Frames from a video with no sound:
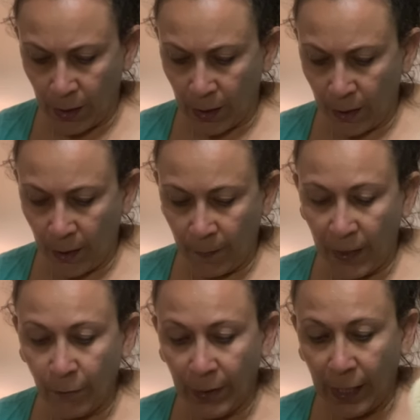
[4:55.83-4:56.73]

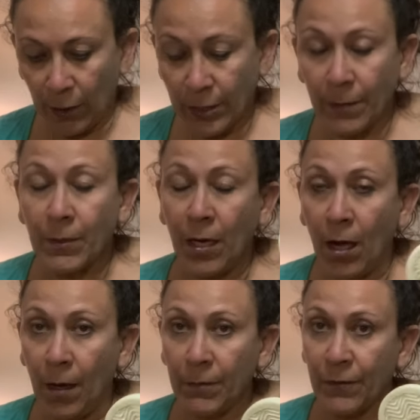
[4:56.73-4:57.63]
And when I looked up
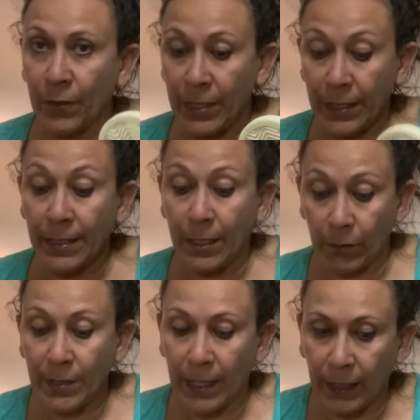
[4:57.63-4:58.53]
comps for these, they were
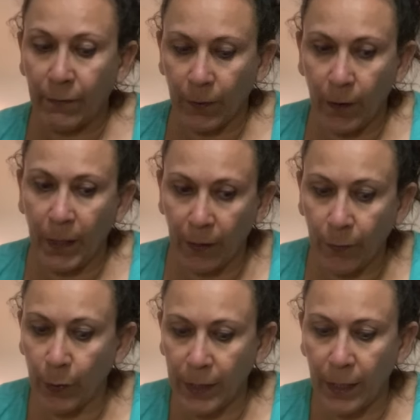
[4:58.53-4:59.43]
selling for about
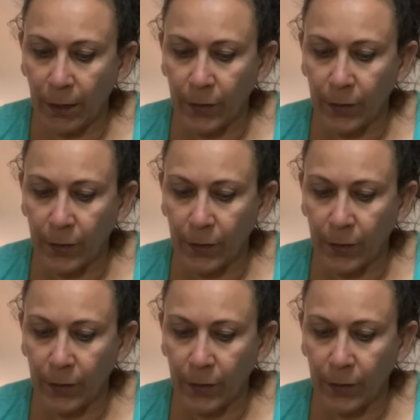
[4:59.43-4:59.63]
$40.